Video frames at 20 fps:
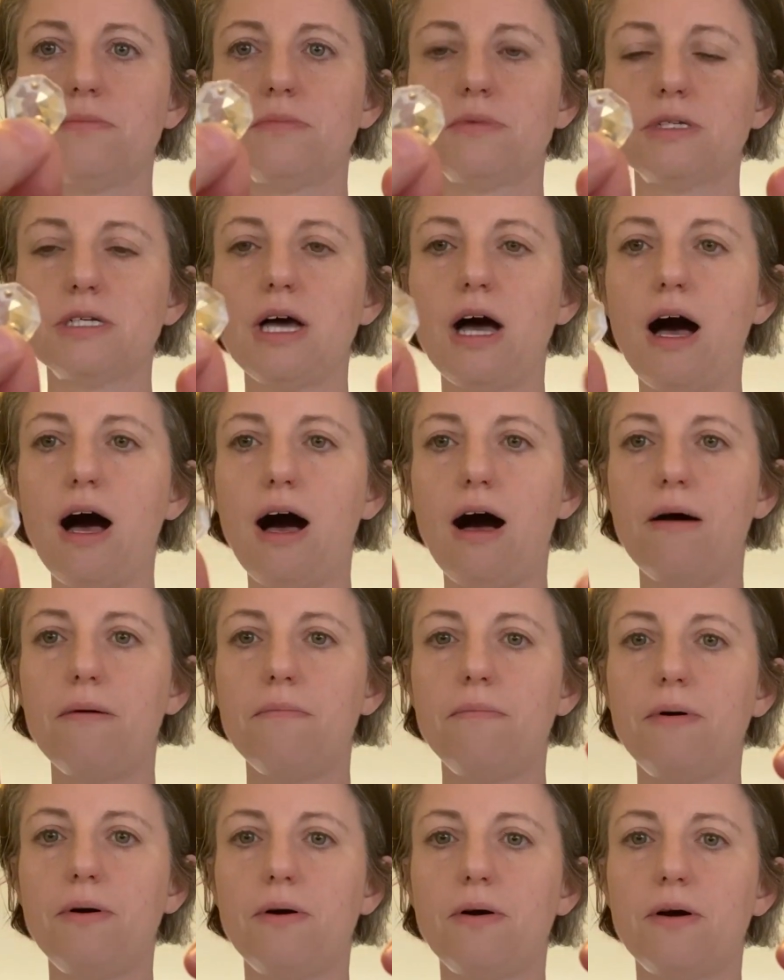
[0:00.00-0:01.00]
top
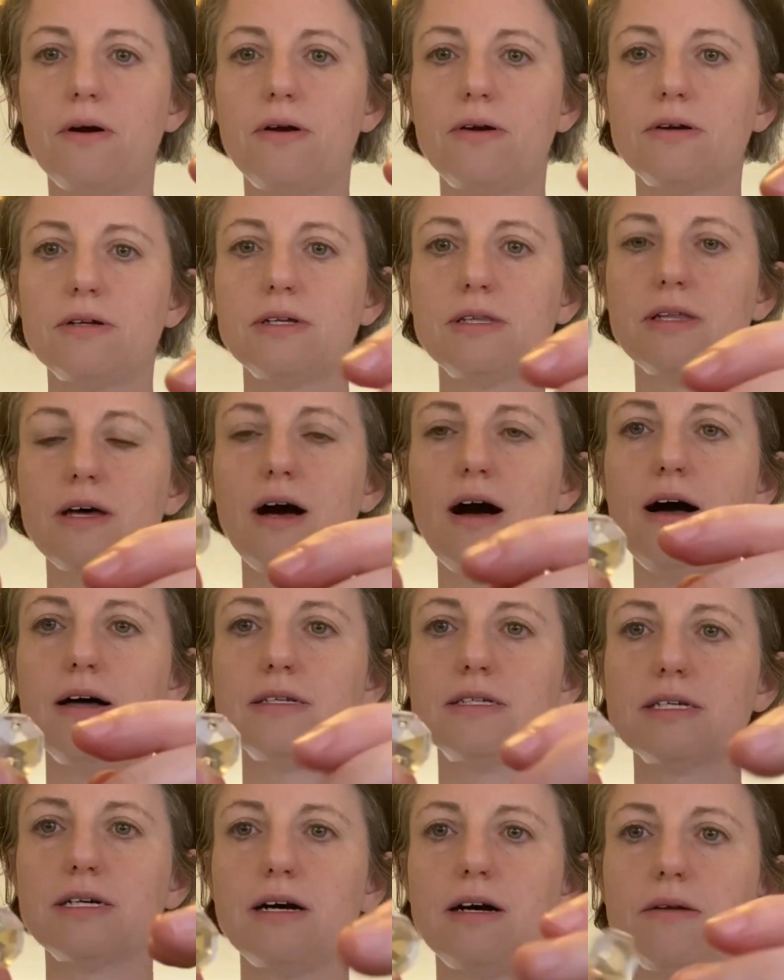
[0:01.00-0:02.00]
part, the
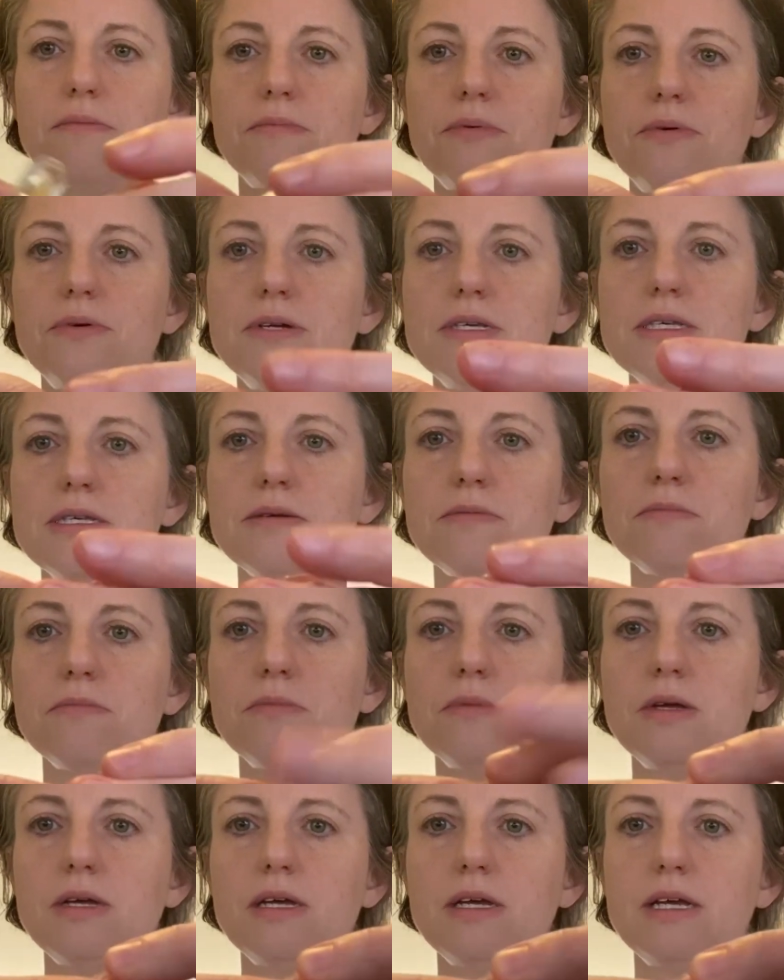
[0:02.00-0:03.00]
octagon prism,
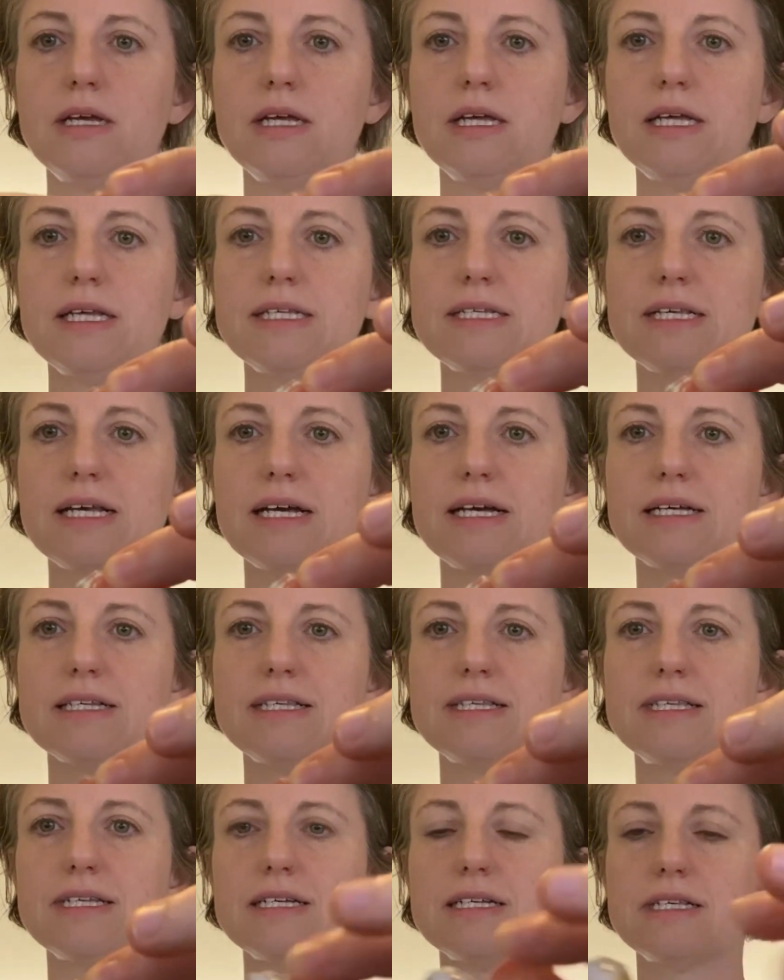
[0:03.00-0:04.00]
it's like a
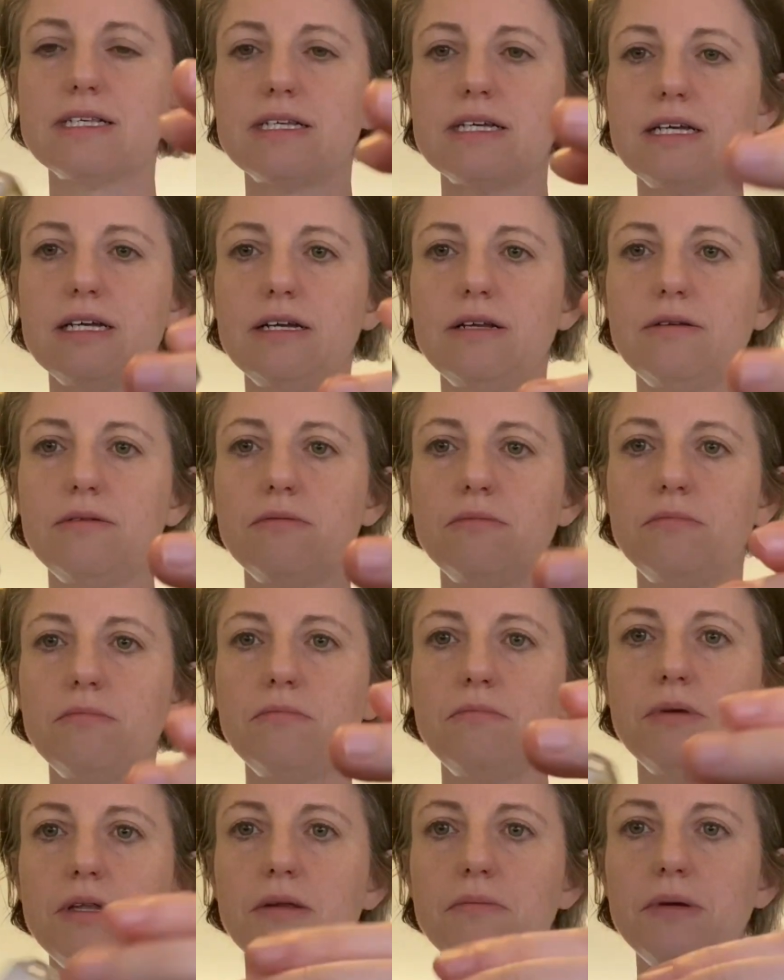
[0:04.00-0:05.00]

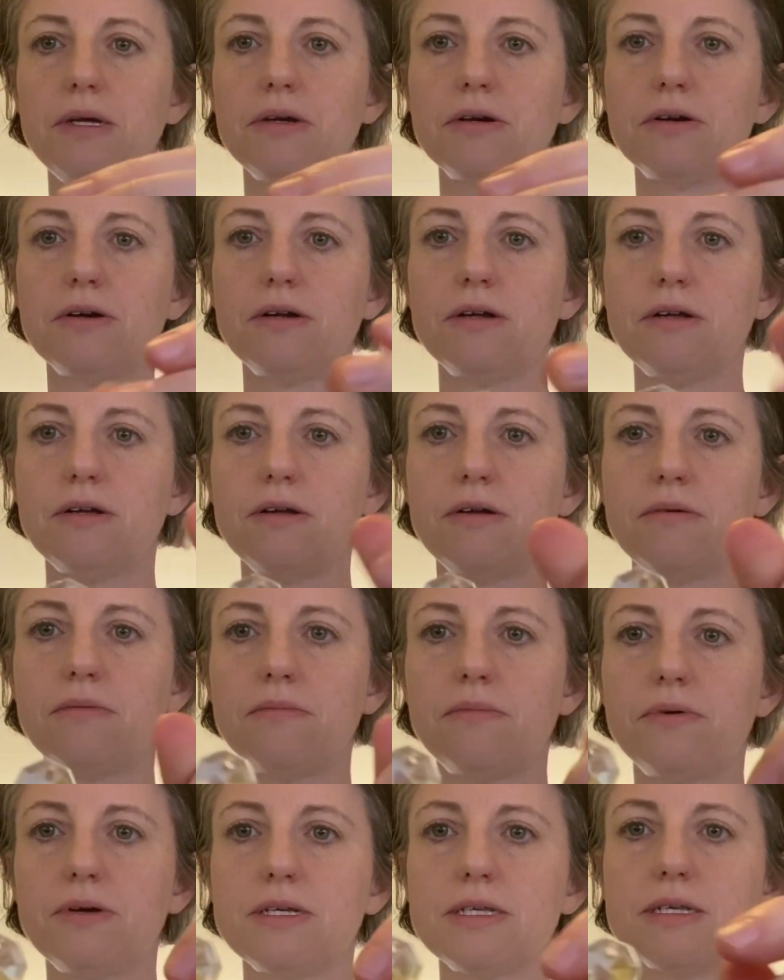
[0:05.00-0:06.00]
16mm
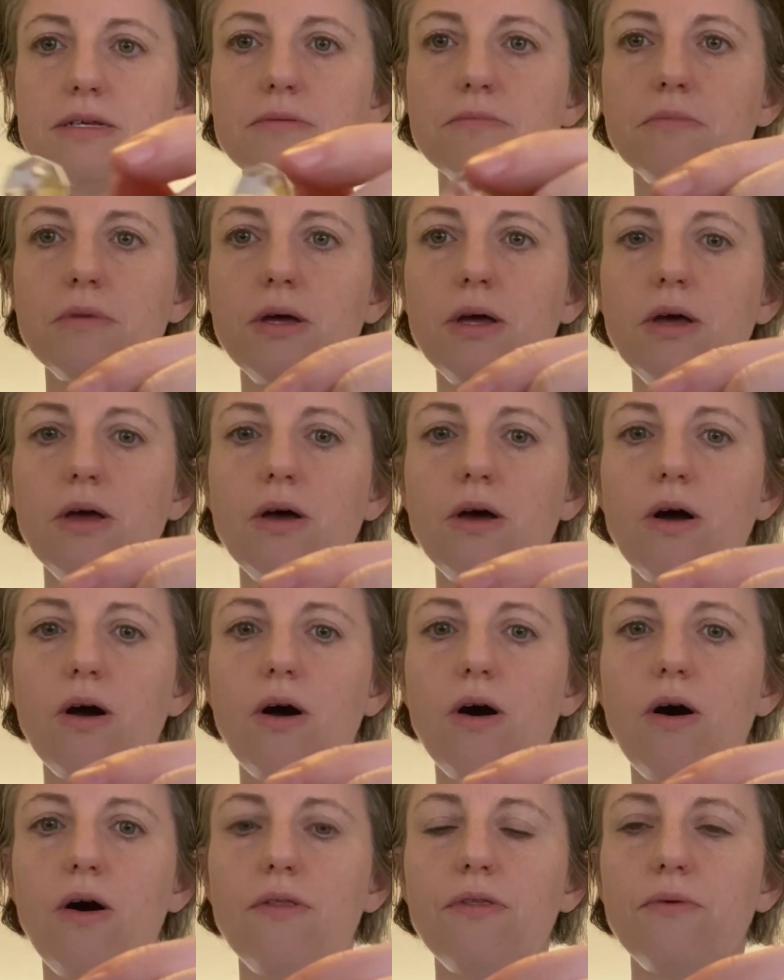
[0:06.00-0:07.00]
prism
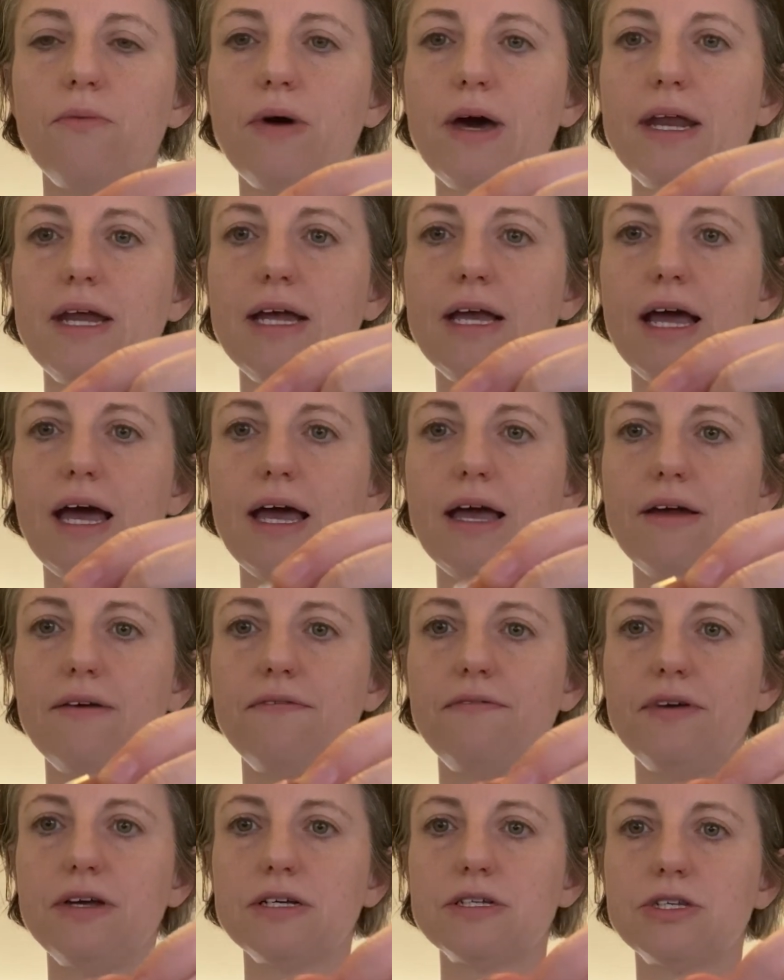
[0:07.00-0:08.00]
on the wedding cake
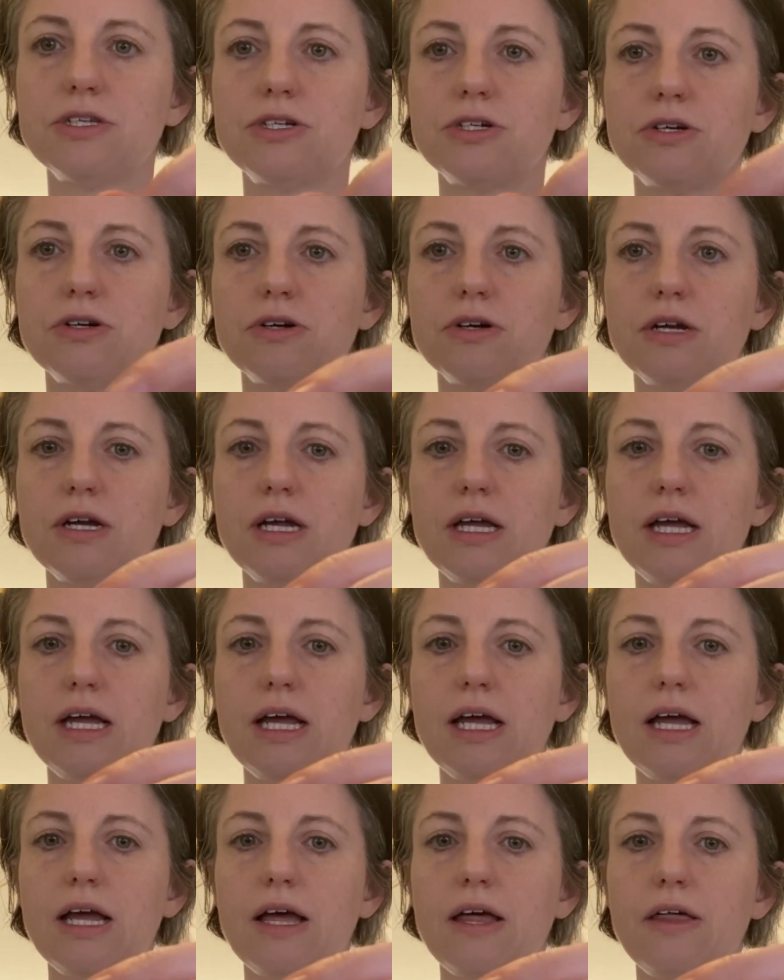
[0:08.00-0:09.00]
fixture,
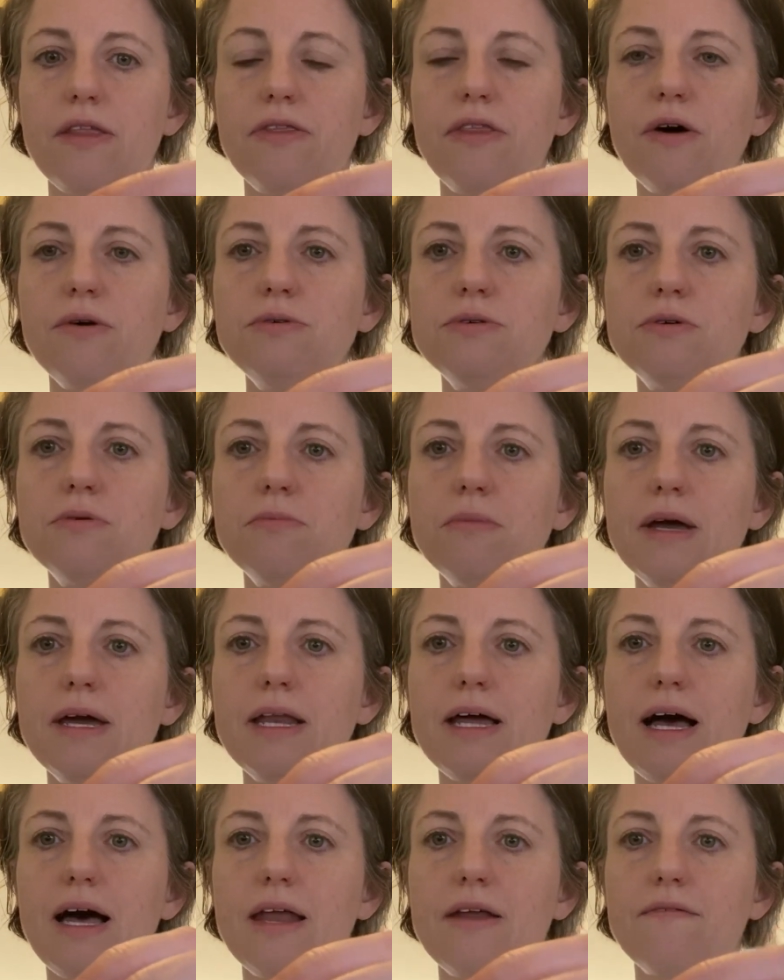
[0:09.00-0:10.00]
those are
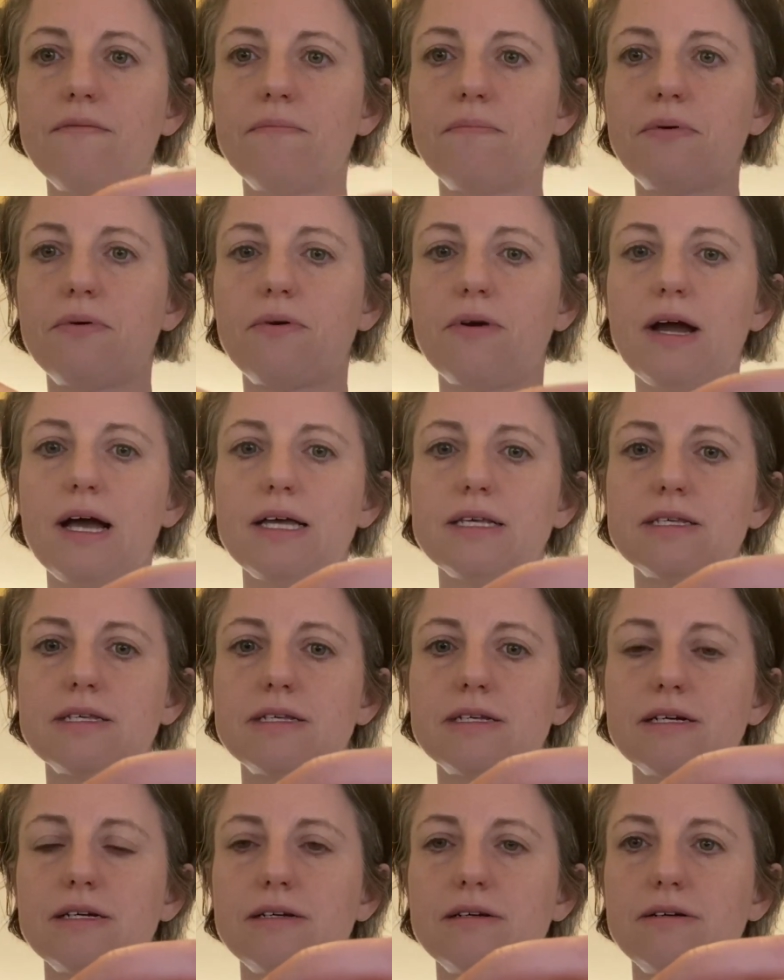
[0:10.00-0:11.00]
made out of
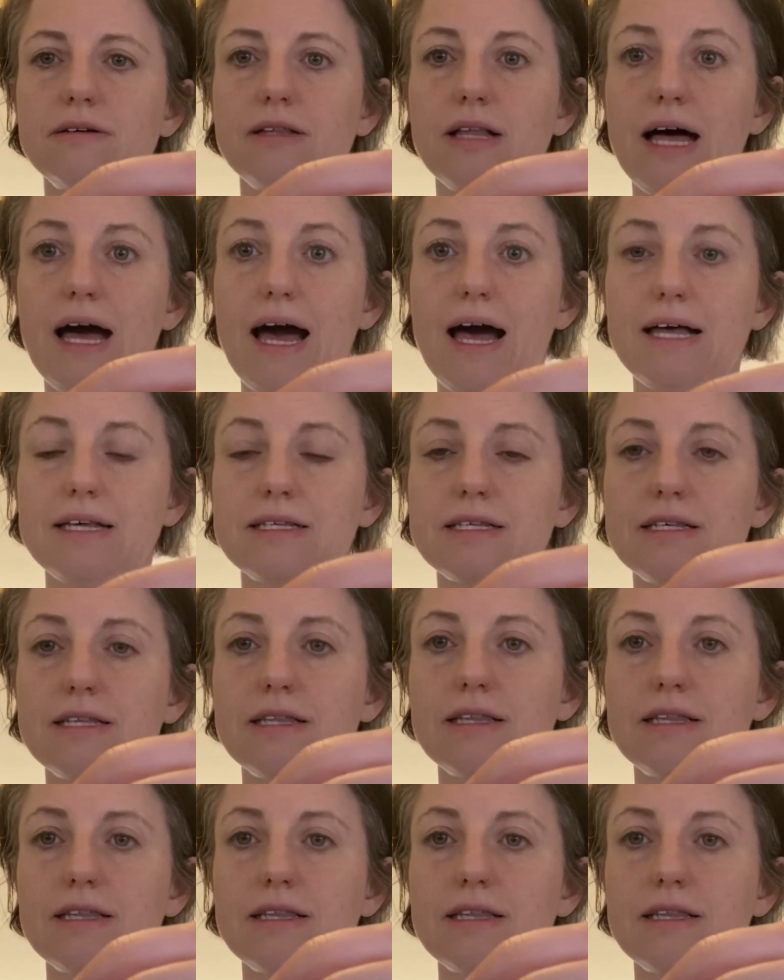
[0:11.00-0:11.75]
pressed glass.